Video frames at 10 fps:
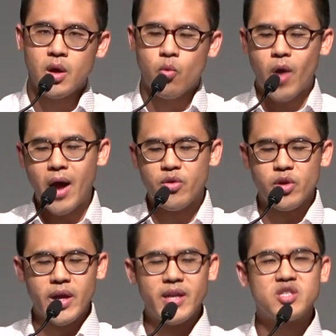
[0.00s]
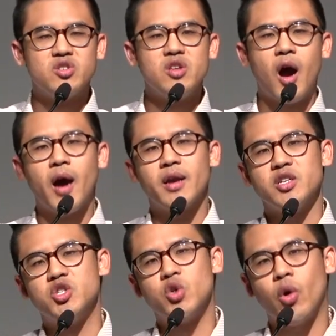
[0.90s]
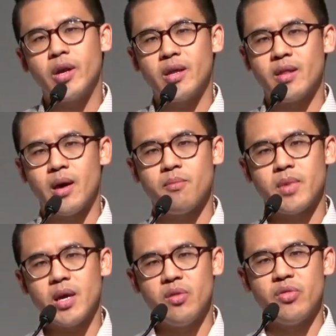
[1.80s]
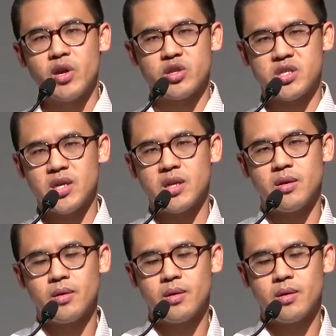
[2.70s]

Rather, it is not joining them in their sin.